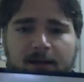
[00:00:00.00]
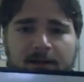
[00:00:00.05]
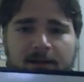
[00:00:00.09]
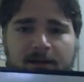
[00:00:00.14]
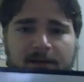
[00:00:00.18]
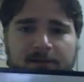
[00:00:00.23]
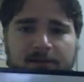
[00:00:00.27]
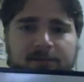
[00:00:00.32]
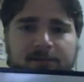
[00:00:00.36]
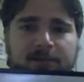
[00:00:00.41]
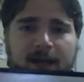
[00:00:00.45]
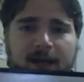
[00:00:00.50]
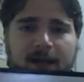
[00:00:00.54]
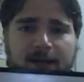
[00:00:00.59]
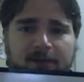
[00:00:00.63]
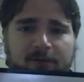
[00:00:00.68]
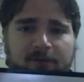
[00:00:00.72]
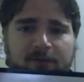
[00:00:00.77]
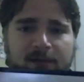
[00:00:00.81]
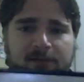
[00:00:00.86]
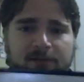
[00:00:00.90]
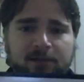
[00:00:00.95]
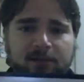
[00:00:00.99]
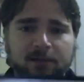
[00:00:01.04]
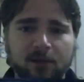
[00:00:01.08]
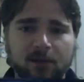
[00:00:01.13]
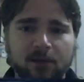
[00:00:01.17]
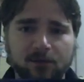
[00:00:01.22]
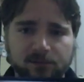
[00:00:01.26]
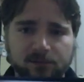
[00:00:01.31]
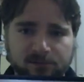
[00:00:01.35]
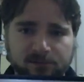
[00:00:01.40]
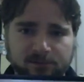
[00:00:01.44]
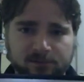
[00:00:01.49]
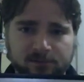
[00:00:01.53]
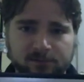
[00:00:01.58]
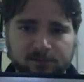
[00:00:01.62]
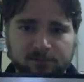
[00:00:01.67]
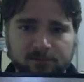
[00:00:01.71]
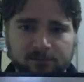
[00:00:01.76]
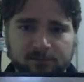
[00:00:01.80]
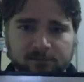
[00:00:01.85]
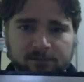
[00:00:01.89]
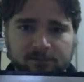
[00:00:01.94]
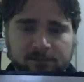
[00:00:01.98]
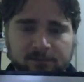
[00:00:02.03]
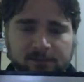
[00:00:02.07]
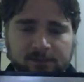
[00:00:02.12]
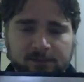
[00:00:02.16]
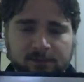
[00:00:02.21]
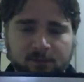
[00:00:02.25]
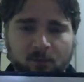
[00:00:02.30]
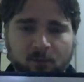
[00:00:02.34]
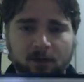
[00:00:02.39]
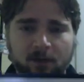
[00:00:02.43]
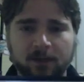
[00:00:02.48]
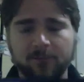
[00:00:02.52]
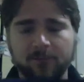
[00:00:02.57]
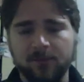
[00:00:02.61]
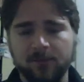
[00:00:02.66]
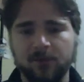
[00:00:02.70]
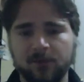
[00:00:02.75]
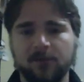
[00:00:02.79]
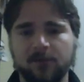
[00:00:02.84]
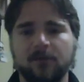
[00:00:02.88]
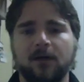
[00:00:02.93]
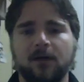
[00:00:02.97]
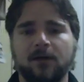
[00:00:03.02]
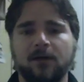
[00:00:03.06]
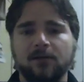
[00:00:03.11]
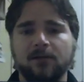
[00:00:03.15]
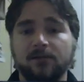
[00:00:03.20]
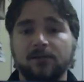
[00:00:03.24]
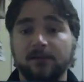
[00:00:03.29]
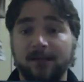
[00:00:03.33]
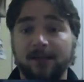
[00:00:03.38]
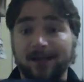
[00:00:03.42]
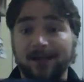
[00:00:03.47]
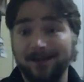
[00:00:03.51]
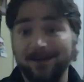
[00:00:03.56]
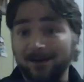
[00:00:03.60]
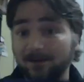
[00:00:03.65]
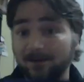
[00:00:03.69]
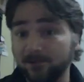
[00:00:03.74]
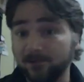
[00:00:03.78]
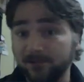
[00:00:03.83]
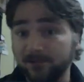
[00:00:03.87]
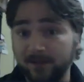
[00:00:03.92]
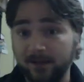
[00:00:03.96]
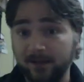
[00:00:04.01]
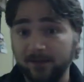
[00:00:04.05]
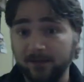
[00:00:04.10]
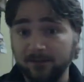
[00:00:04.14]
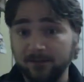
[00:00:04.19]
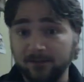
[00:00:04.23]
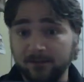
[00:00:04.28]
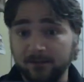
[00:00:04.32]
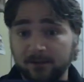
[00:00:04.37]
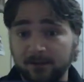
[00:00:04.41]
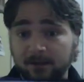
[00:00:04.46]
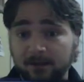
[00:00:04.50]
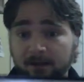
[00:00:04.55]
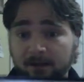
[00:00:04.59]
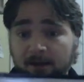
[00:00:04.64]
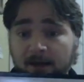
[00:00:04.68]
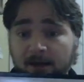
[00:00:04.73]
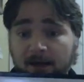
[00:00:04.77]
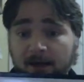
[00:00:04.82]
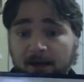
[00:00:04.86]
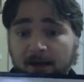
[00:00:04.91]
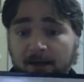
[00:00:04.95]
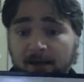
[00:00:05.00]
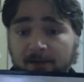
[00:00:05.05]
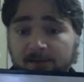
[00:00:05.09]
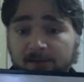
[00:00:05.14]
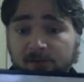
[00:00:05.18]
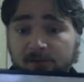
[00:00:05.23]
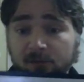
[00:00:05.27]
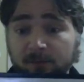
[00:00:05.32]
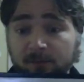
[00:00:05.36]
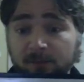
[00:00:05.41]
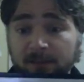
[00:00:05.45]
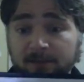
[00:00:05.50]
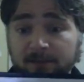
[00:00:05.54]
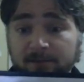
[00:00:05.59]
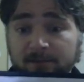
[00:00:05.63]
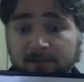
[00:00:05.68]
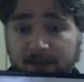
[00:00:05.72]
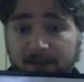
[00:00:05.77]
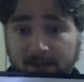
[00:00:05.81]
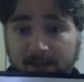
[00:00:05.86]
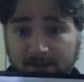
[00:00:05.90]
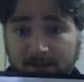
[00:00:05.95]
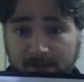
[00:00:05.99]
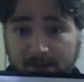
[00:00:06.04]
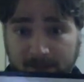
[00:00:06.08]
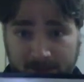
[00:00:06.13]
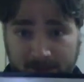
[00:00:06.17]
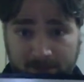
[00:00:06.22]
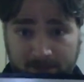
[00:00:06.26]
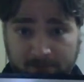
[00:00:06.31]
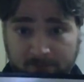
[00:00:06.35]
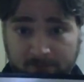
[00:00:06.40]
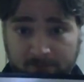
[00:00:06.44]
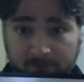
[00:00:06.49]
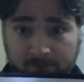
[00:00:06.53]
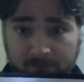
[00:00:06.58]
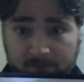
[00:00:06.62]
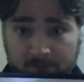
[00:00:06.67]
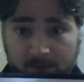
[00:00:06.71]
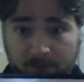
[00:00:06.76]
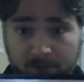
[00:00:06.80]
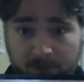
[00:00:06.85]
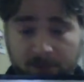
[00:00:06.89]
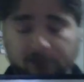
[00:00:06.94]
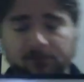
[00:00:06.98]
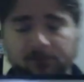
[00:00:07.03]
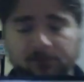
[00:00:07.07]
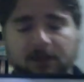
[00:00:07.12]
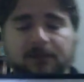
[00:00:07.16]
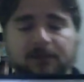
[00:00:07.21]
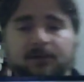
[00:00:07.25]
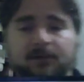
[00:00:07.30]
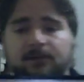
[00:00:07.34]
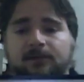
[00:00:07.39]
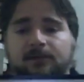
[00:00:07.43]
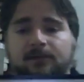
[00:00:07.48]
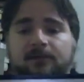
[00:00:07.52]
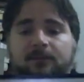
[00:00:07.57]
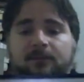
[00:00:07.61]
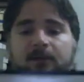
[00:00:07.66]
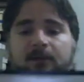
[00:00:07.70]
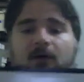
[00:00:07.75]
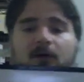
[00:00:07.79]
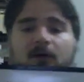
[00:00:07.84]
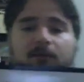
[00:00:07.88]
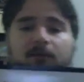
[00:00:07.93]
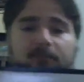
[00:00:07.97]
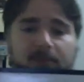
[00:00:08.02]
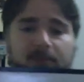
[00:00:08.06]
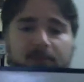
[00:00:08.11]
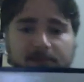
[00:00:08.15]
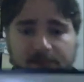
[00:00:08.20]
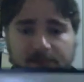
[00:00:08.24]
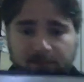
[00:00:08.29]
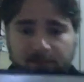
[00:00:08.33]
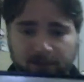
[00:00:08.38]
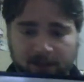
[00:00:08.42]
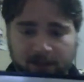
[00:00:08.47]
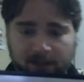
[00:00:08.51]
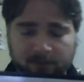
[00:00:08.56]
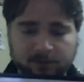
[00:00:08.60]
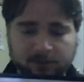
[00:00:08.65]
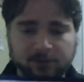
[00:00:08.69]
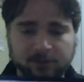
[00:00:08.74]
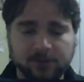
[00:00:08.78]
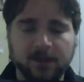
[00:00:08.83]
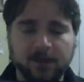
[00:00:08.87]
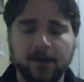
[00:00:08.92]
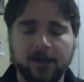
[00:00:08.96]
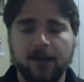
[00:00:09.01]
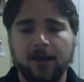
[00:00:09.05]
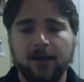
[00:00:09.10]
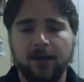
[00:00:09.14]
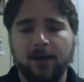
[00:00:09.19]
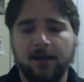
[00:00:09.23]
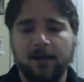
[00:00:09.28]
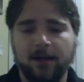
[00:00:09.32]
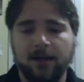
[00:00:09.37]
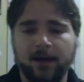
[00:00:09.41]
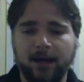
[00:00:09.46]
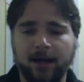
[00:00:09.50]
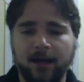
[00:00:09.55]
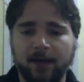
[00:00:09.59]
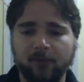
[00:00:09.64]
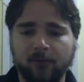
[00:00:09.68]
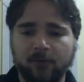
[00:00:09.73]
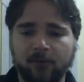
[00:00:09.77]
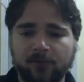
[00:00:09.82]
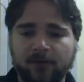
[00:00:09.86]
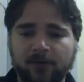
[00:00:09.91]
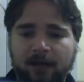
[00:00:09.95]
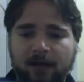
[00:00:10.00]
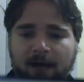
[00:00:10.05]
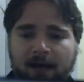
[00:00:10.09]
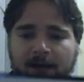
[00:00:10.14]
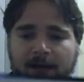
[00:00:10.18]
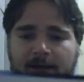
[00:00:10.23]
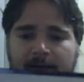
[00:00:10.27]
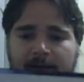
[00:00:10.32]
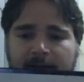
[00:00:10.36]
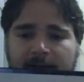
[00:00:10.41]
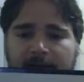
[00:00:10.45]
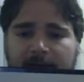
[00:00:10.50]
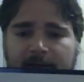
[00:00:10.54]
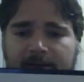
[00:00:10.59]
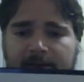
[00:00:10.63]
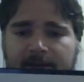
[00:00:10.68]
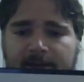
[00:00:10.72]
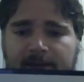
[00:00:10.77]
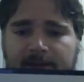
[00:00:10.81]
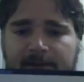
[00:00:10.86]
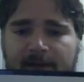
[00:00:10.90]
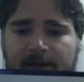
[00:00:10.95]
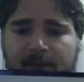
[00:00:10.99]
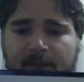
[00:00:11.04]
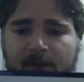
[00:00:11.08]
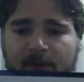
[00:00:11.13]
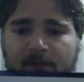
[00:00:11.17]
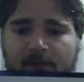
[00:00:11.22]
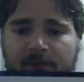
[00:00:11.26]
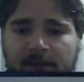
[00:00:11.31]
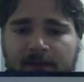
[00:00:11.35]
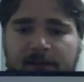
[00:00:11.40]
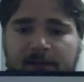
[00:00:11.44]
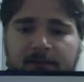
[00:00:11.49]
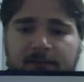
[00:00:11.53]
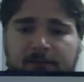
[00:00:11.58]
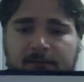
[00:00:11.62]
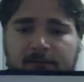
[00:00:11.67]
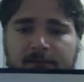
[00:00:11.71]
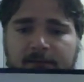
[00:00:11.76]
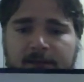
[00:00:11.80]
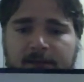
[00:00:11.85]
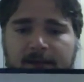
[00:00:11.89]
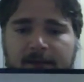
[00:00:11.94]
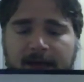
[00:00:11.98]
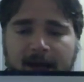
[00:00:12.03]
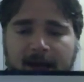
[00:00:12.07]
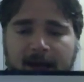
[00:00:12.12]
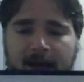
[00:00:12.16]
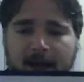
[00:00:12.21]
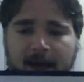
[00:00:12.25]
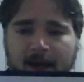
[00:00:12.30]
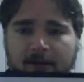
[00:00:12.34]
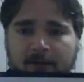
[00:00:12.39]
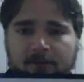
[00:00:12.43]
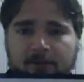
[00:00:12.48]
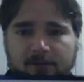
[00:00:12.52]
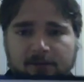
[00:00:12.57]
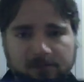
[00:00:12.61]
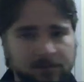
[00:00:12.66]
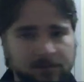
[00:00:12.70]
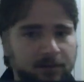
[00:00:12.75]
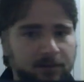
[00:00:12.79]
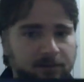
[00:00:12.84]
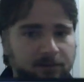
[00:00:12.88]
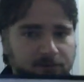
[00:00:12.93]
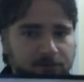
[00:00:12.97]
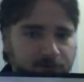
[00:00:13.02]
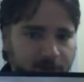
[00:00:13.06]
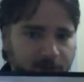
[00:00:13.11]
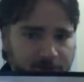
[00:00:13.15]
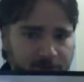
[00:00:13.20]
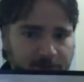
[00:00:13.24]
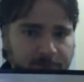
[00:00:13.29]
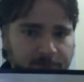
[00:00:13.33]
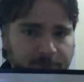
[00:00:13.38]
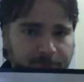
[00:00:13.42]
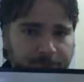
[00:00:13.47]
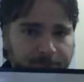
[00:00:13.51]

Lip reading: is kind of as close to what a computer can understand as humans tend to get nowadays, right? So this is something called assembly language. And what we've got is this MOV, and add is an instruction,